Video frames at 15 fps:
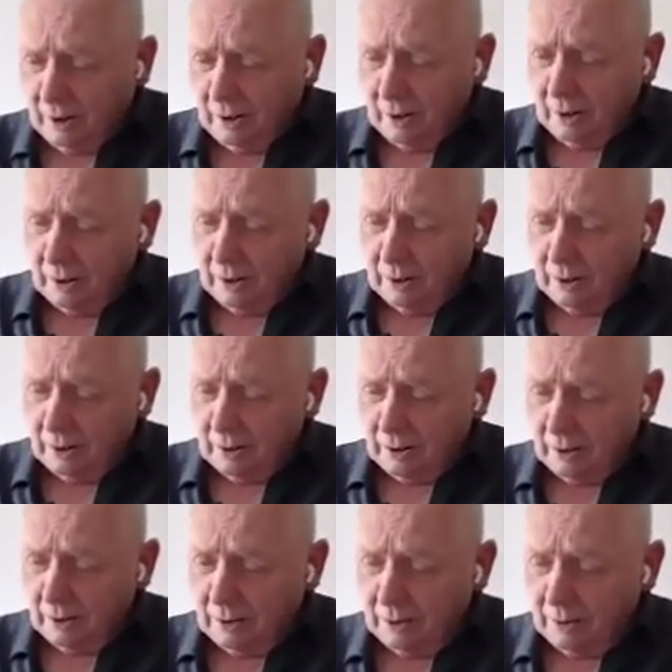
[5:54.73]

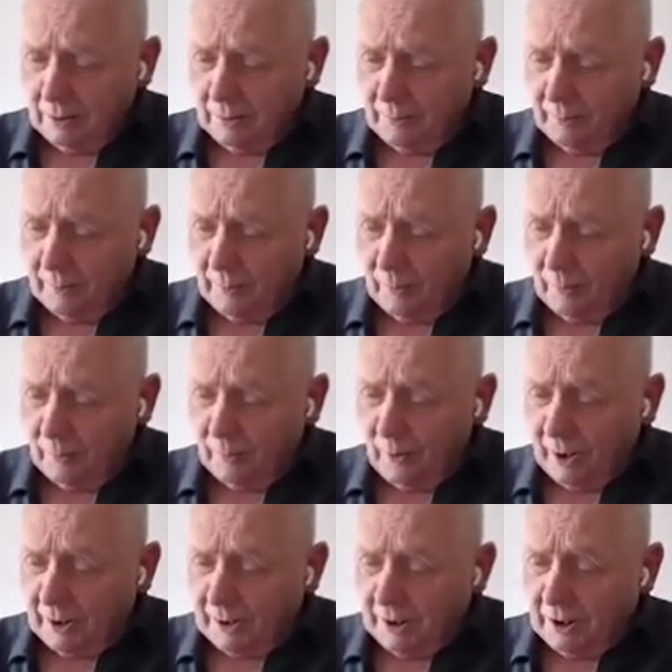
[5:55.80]

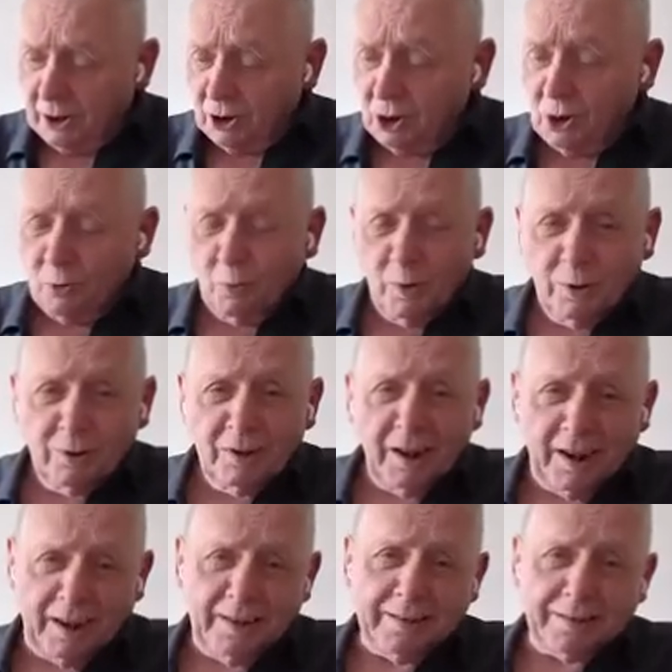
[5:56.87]
Right. You will
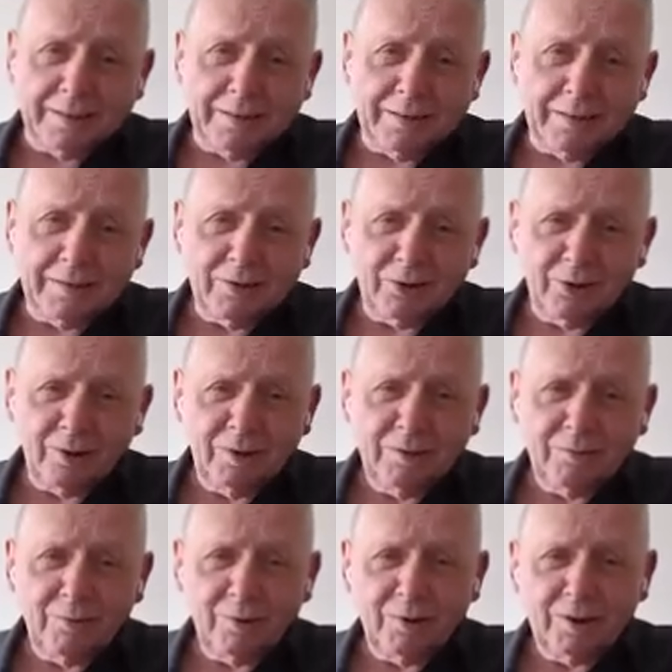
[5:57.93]
get... Sorry,
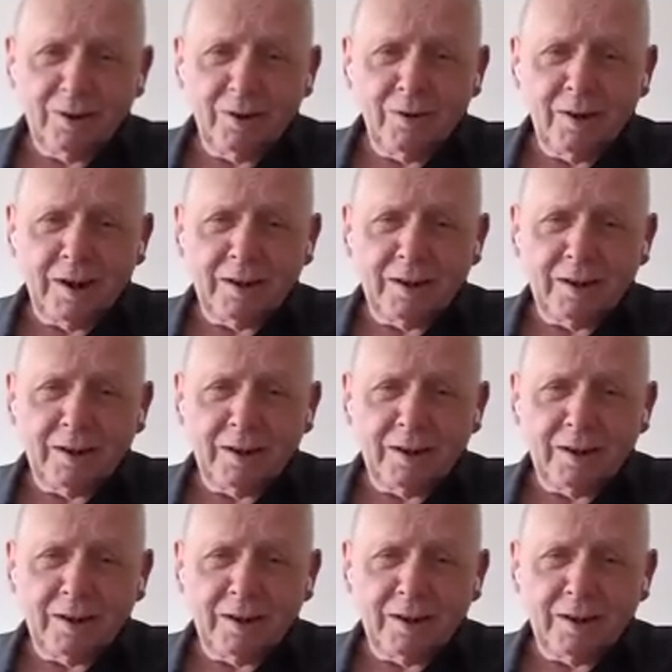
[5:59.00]
Rory, go ahead.